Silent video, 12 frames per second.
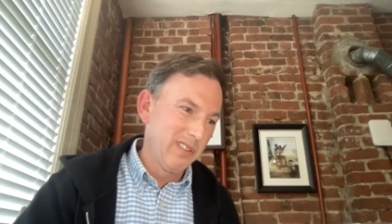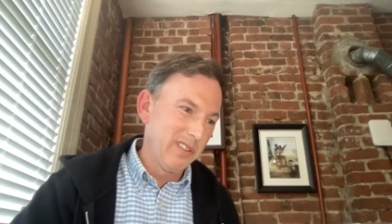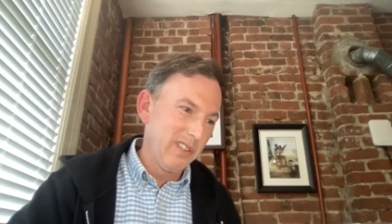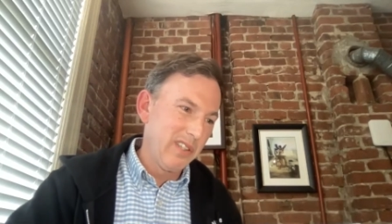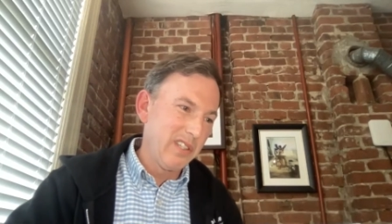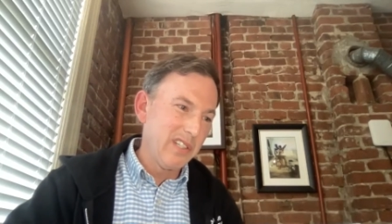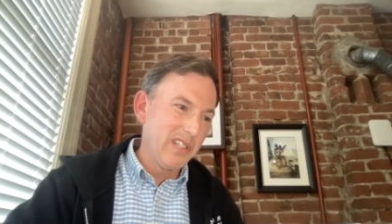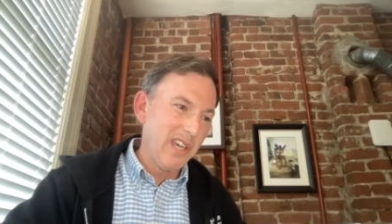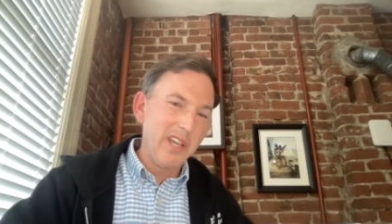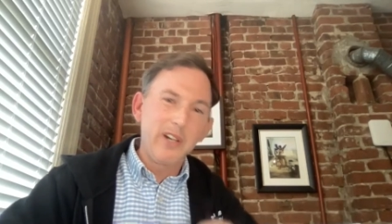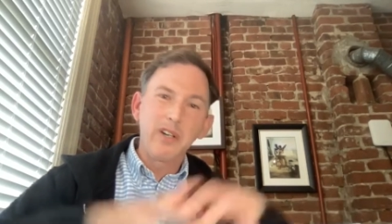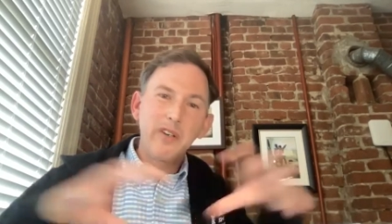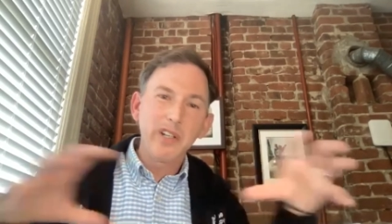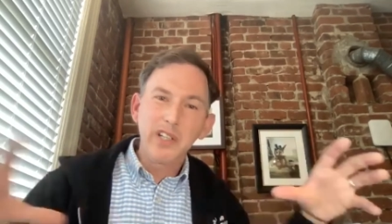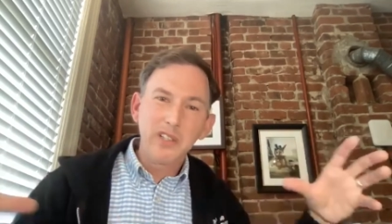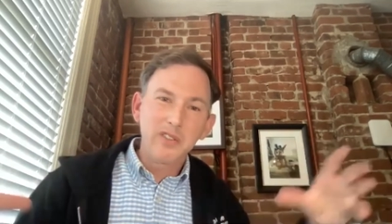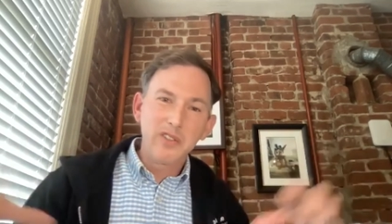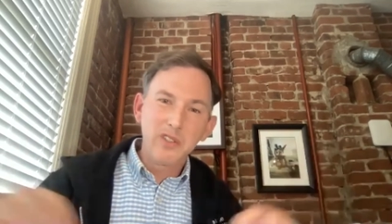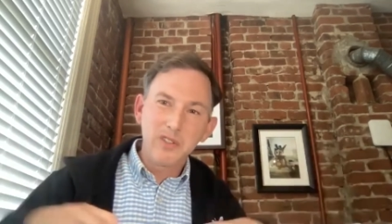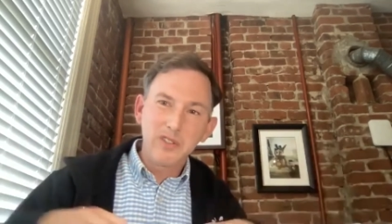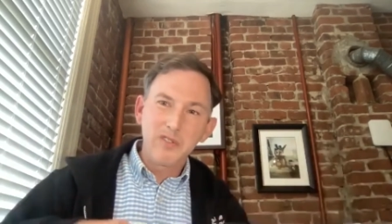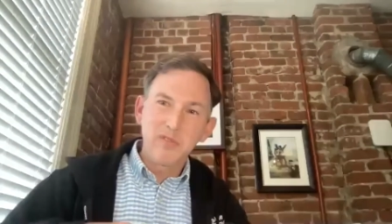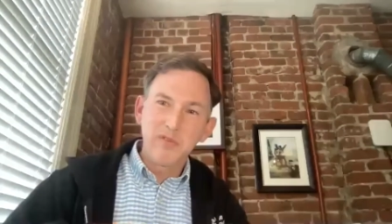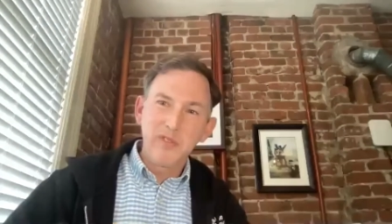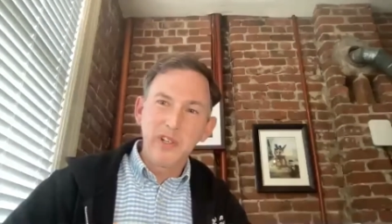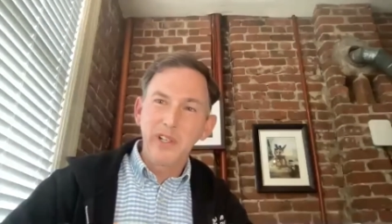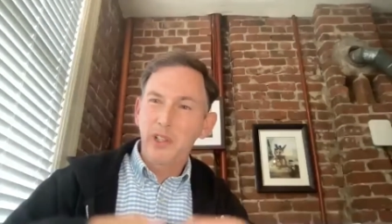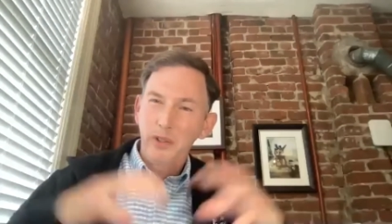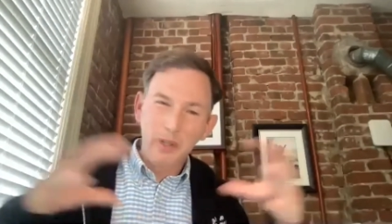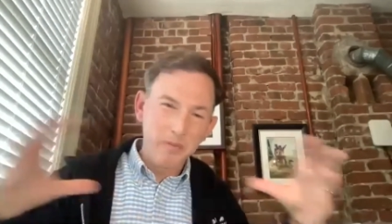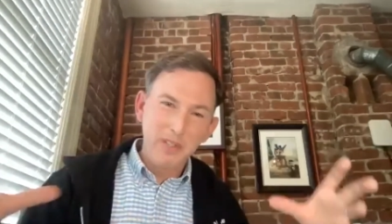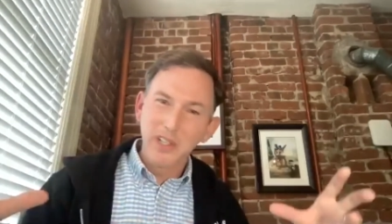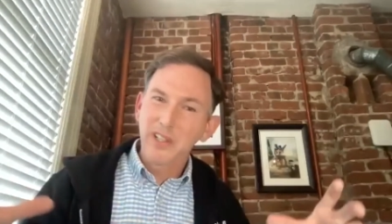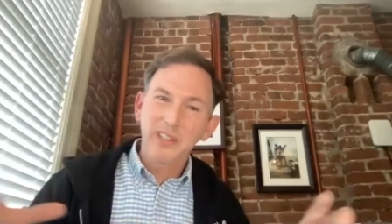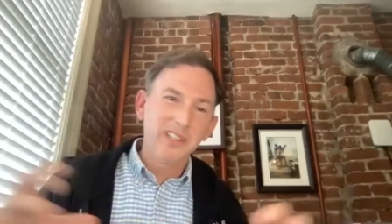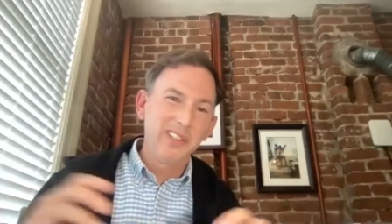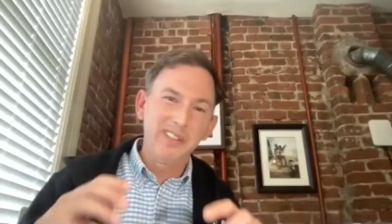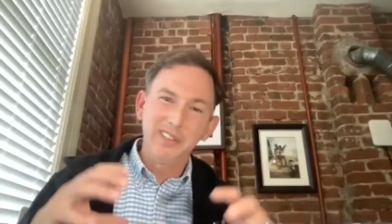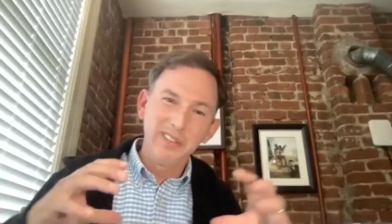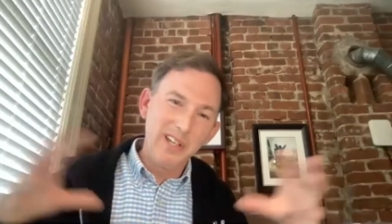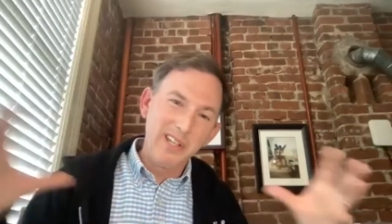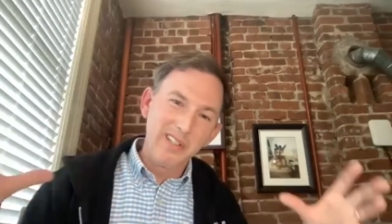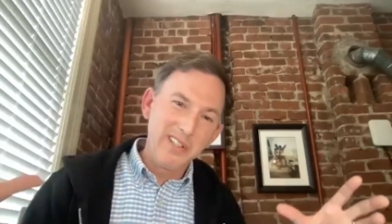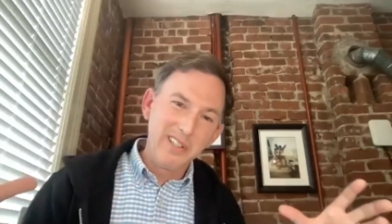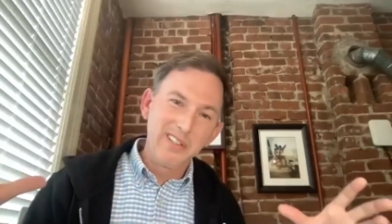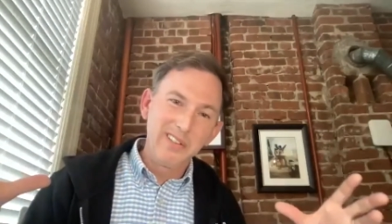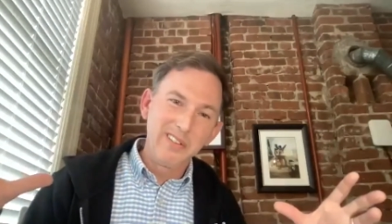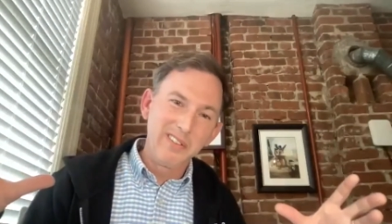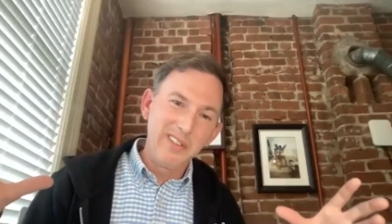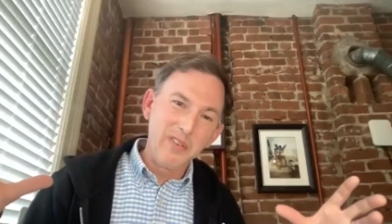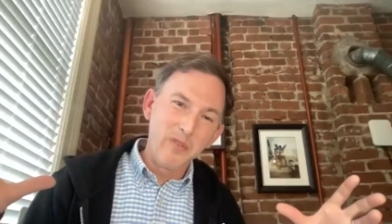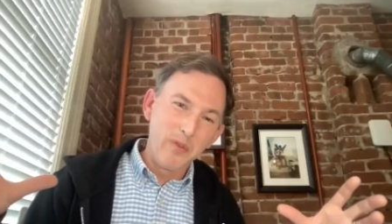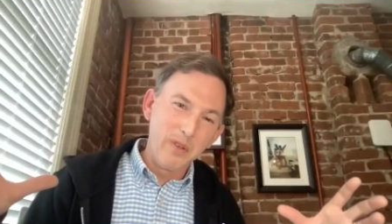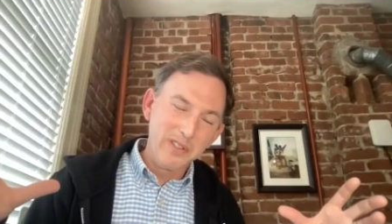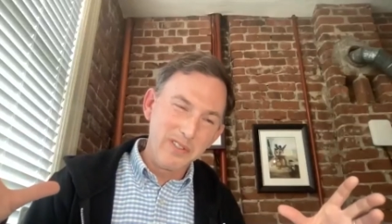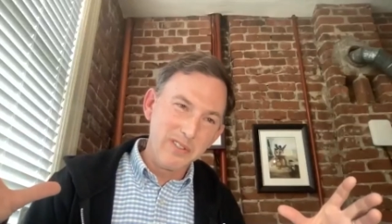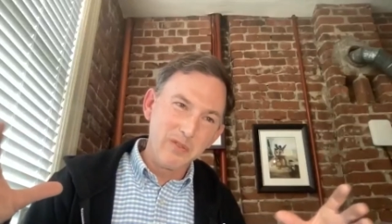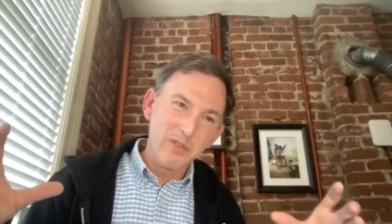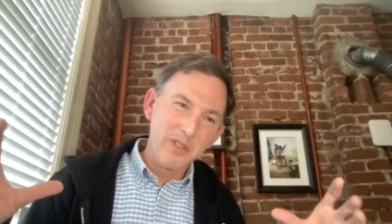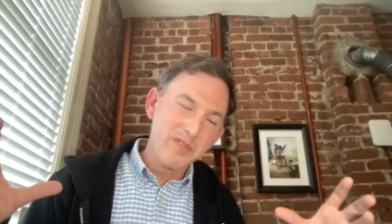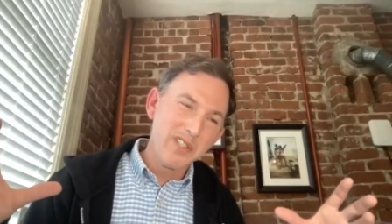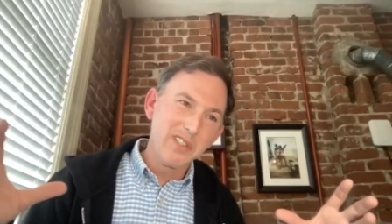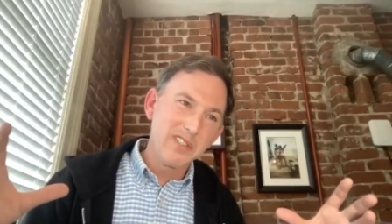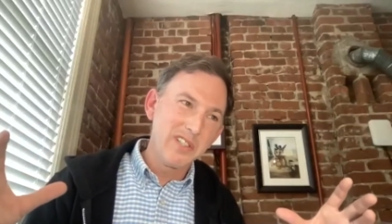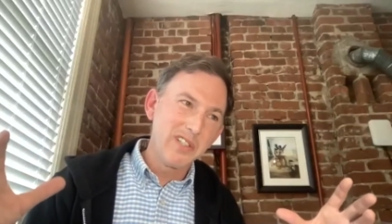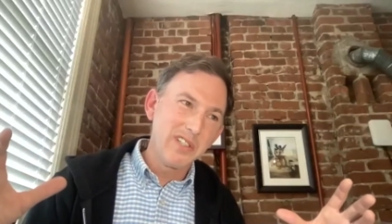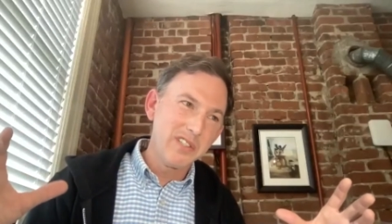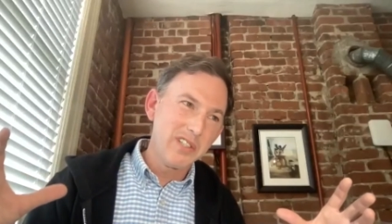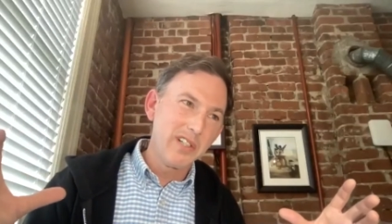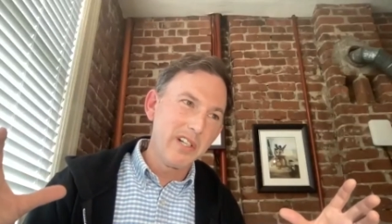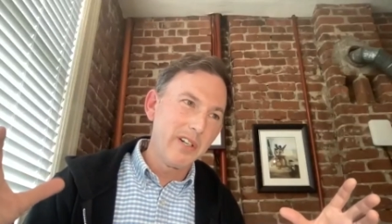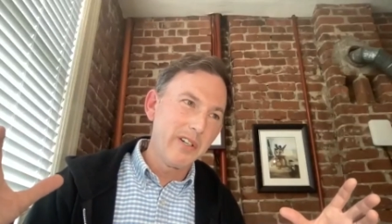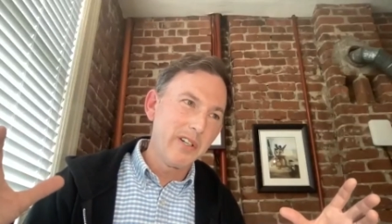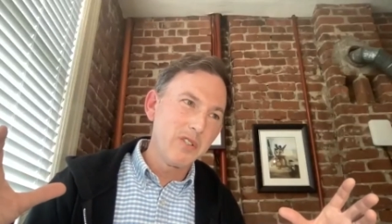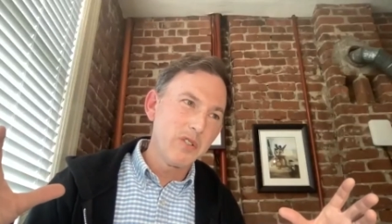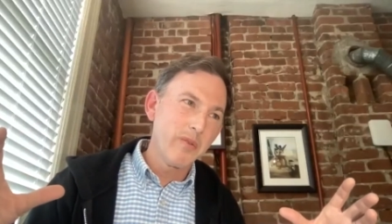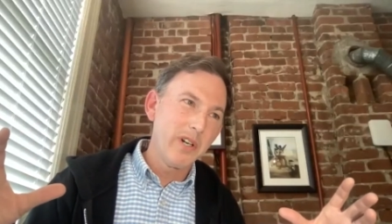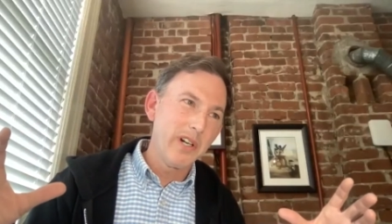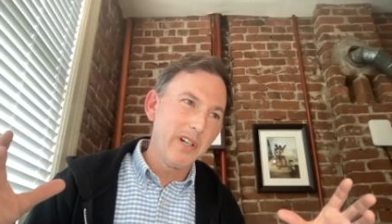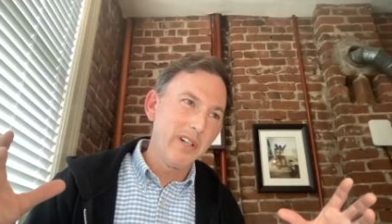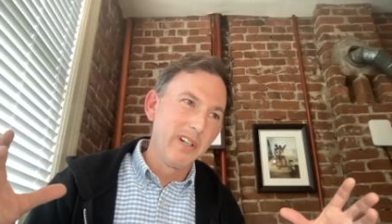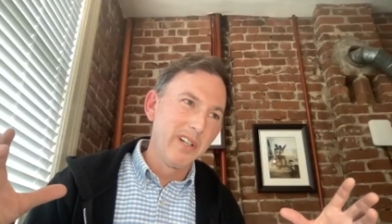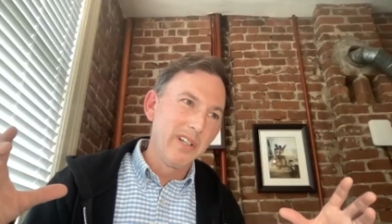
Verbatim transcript: the NRE just very cryptic, and and then once we've seen scenarios where